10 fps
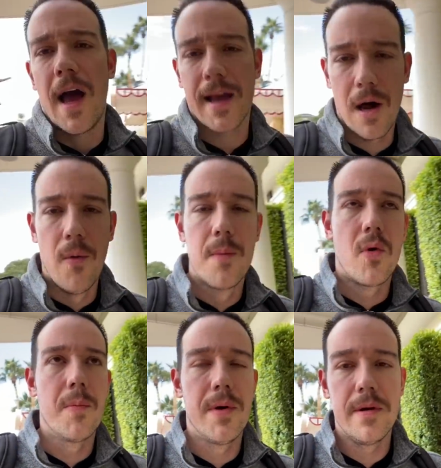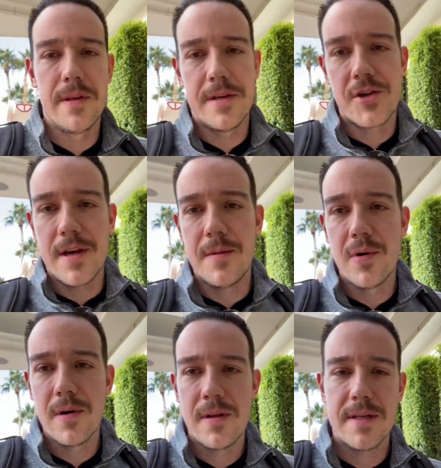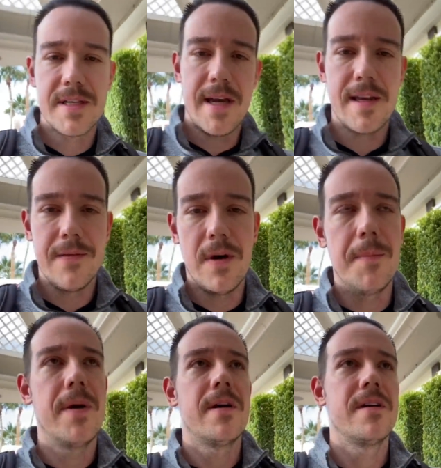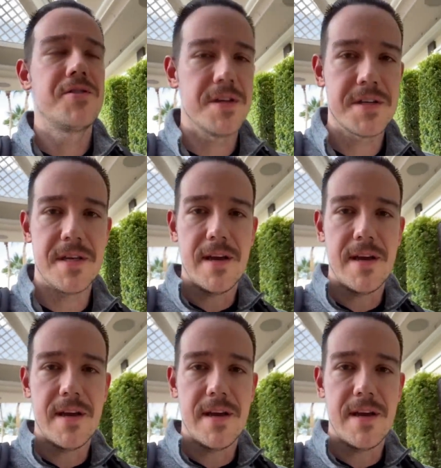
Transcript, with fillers: I got one more bullet in the chamber. Let's not give up just